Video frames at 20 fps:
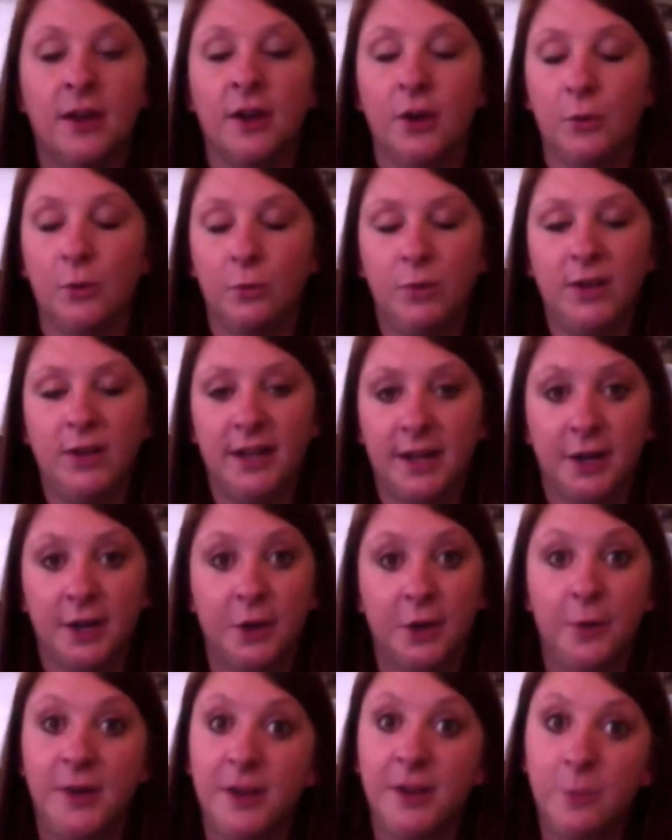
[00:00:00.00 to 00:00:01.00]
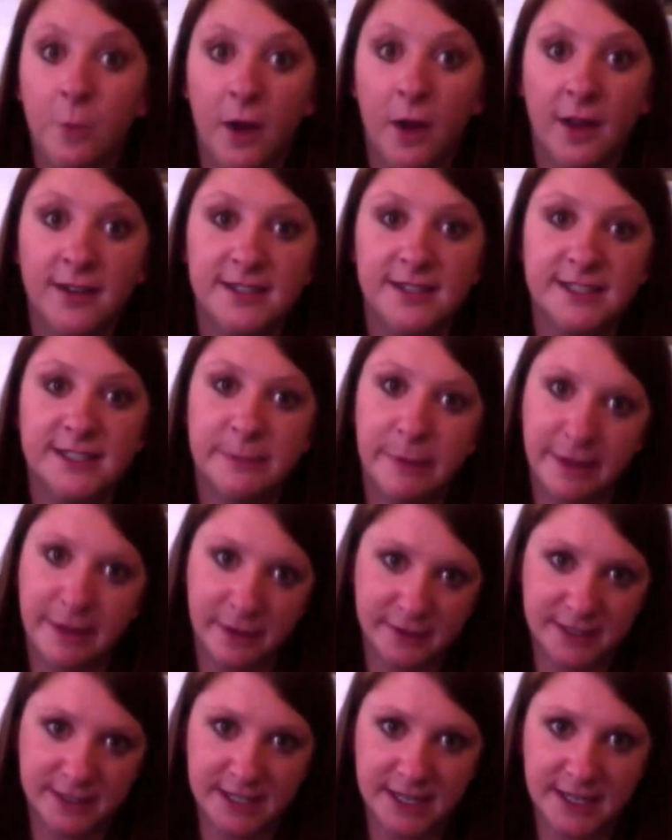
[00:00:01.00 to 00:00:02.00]
we didn't want to spend
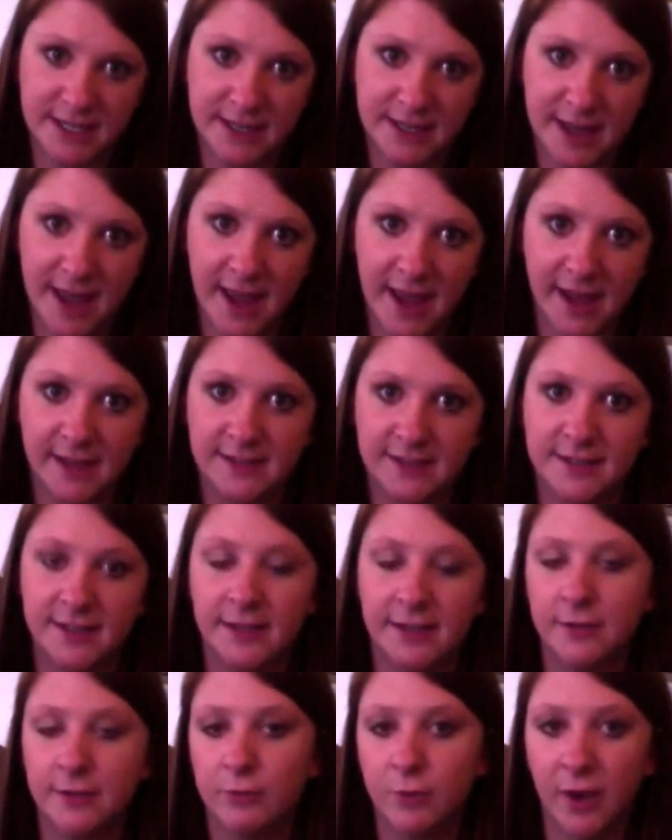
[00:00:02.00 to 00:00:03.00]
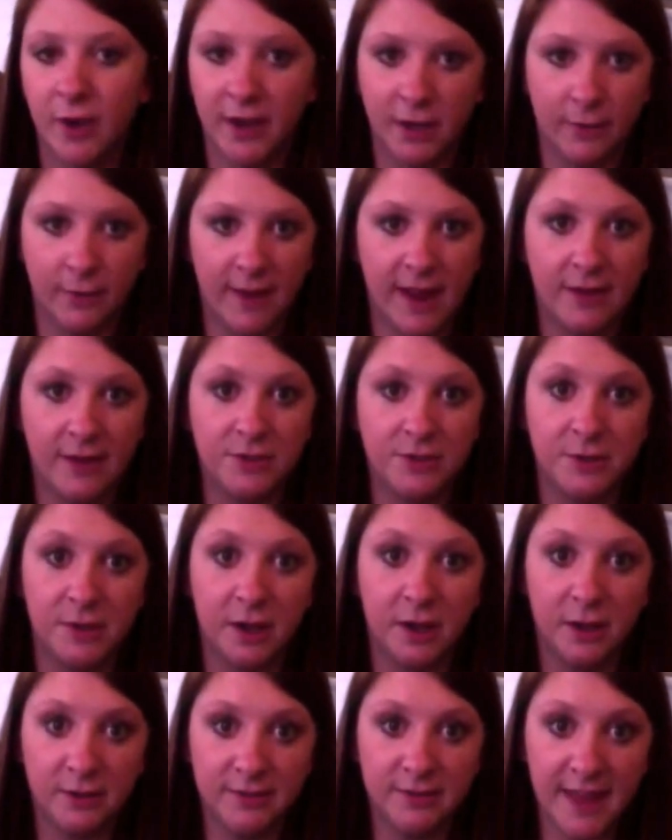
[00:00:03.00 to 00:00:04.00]
those 10 days running around doing
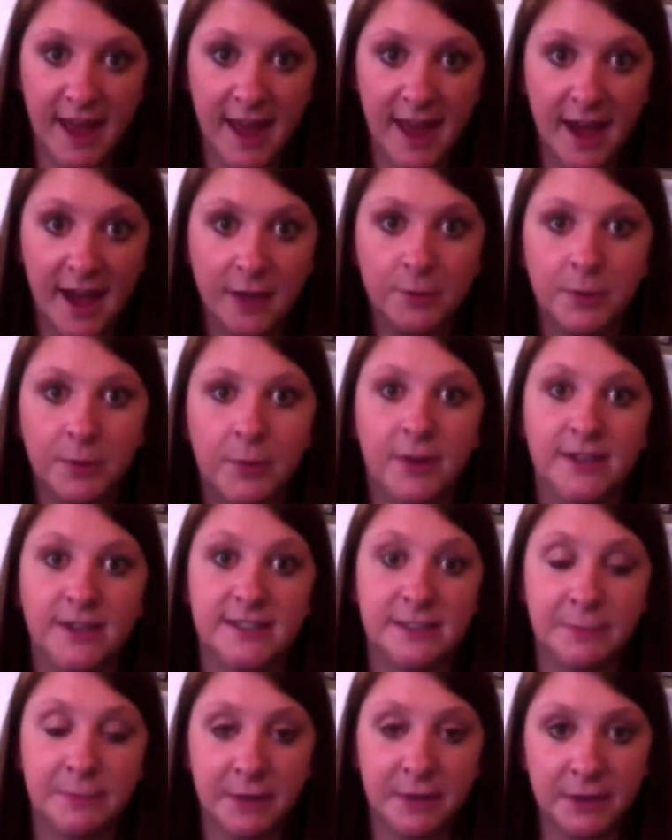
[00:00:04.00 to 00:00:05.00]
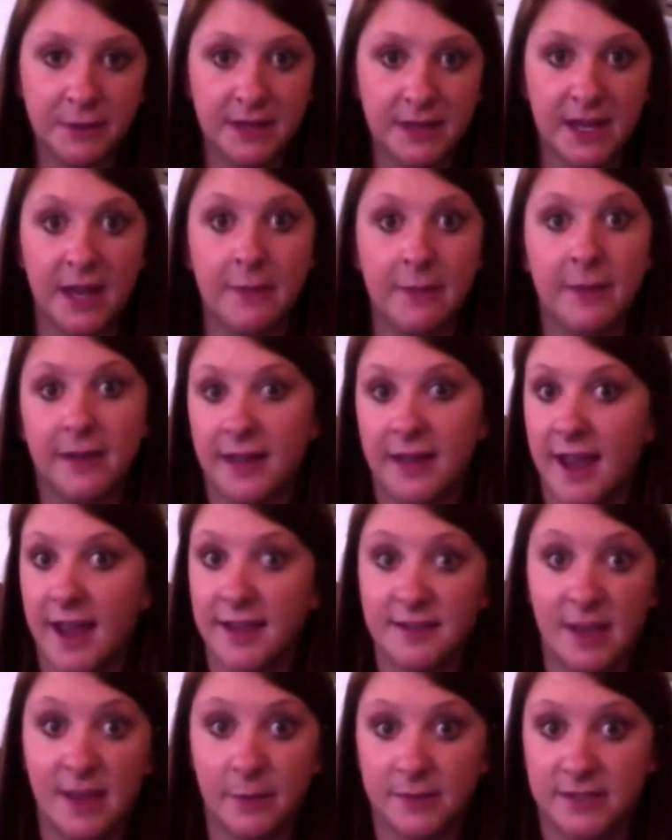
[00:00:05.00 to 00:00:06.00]
all of that. We wanted to spend it with him in
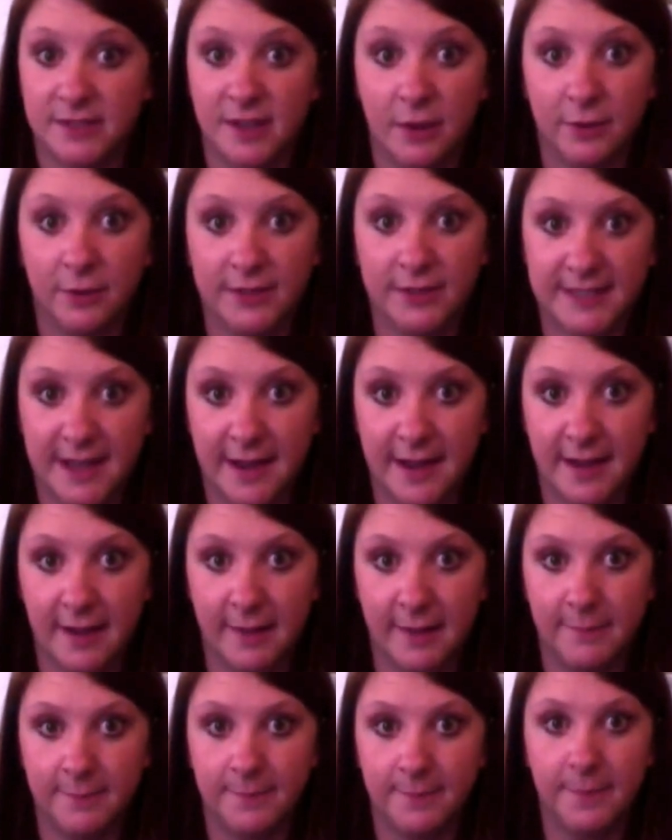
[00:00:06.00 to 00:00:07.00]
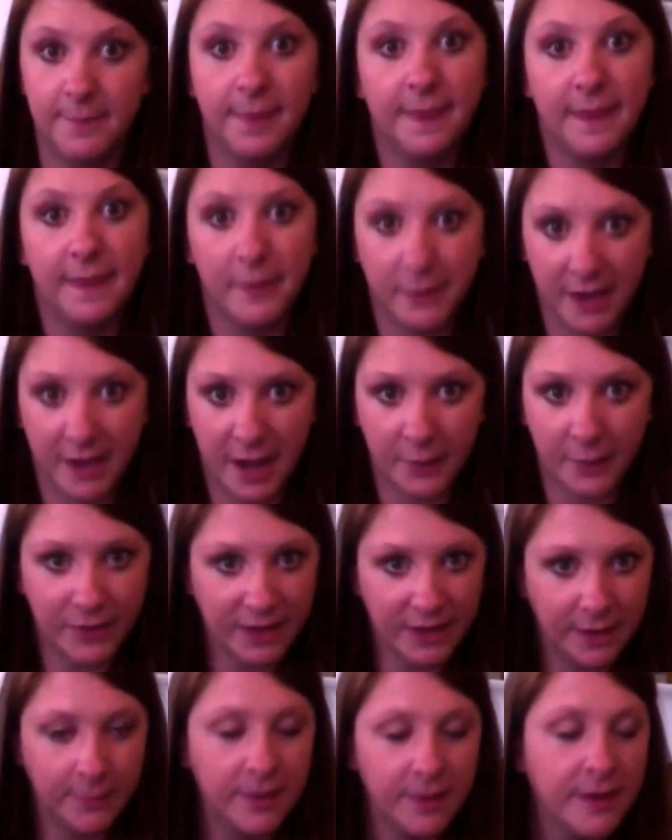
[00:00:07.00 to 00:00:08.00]
case that was the only time that we got with
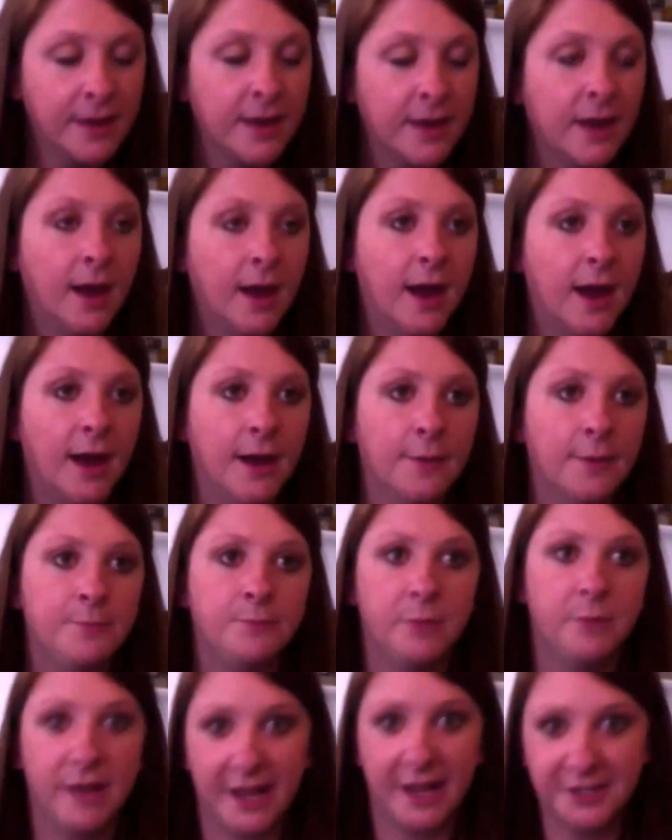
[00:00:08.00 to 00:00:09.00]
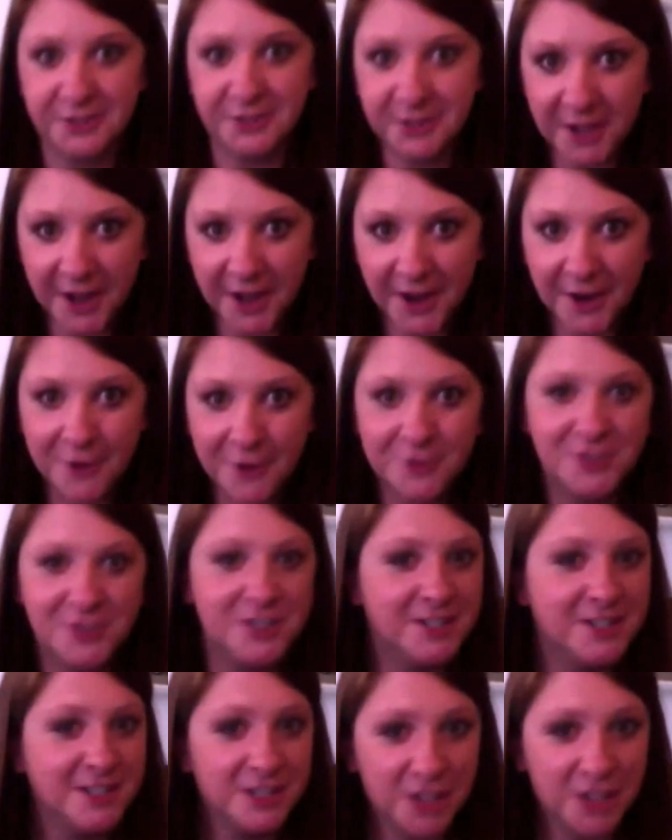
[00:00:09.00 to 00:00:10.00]
him. But as you know,
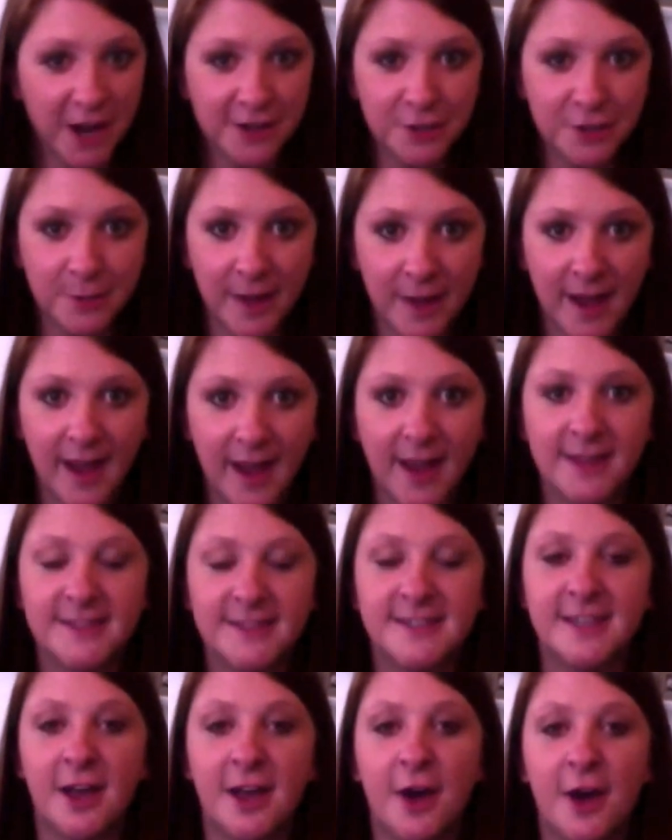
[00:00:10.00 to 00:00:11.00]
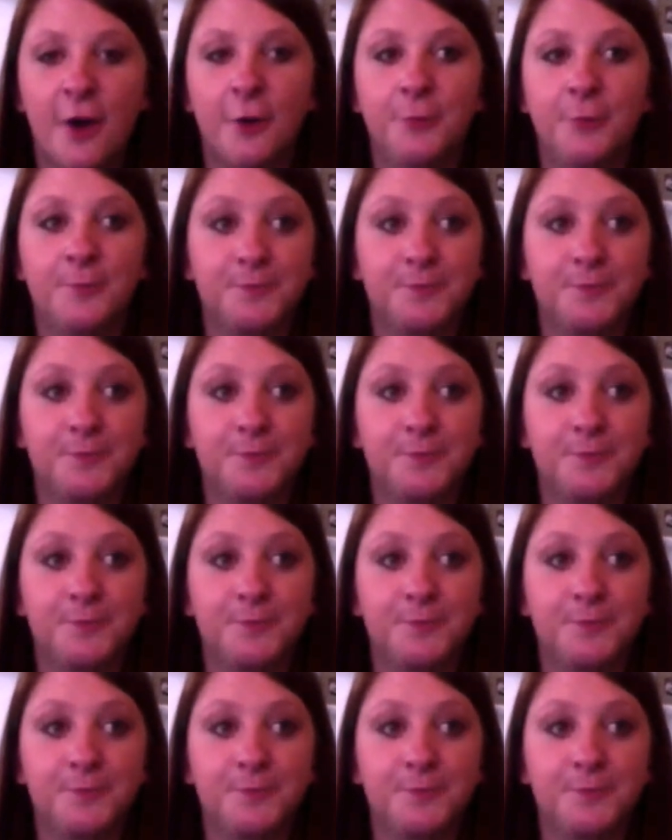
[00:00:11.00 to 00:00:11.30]
she didn't change her mind, so